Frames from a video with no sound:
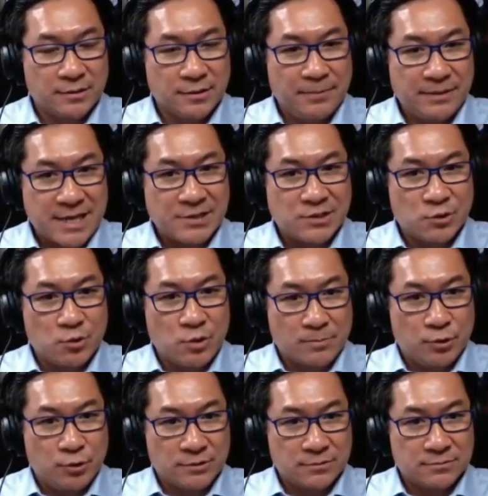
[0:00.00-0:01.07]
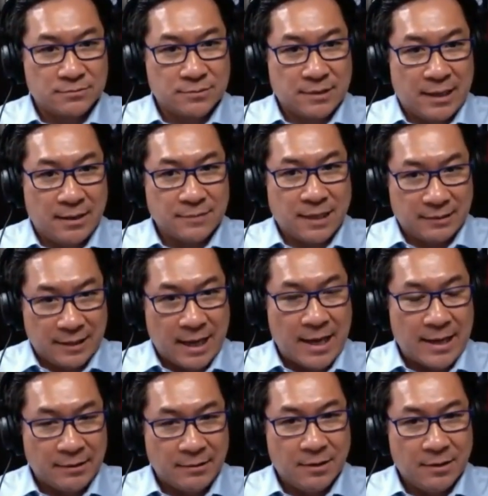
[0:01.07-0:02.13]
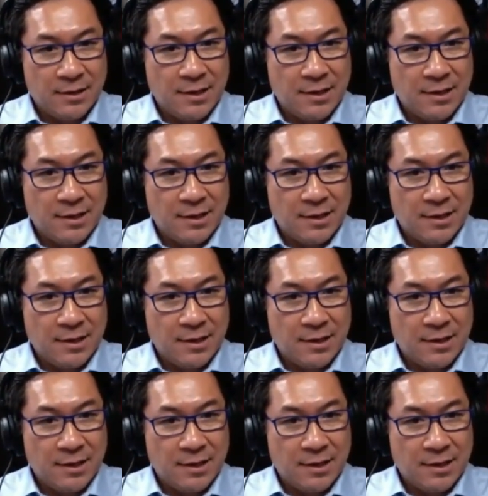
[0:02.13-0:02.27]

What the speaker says: besides QuickBook Online?